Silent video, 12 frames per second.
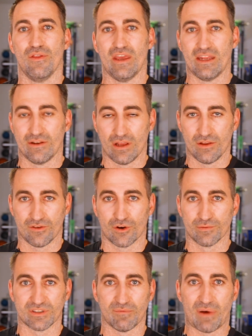in
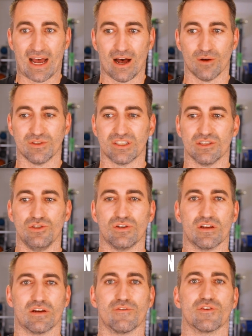terms of pounds, you
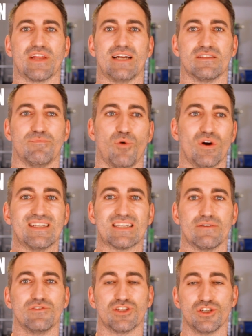can convert that to
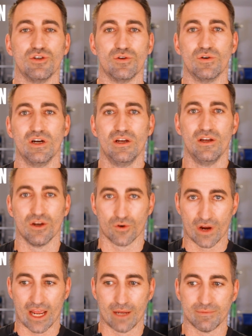0.72
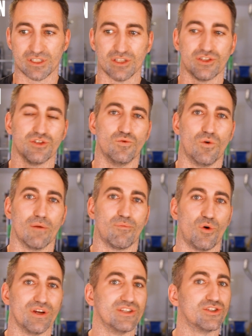grams to
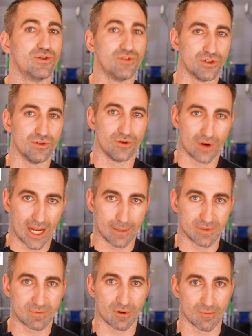1.22
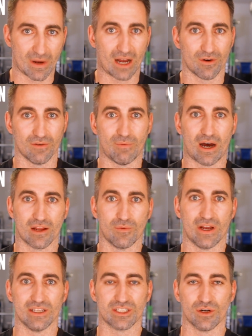grams per pound of body
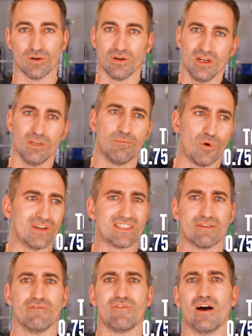weight. So
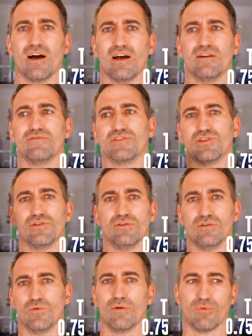0.75
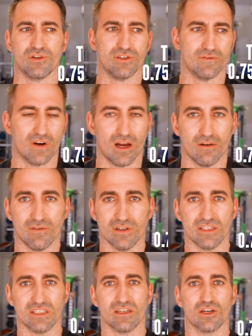to 1.25
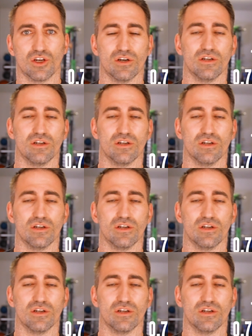is a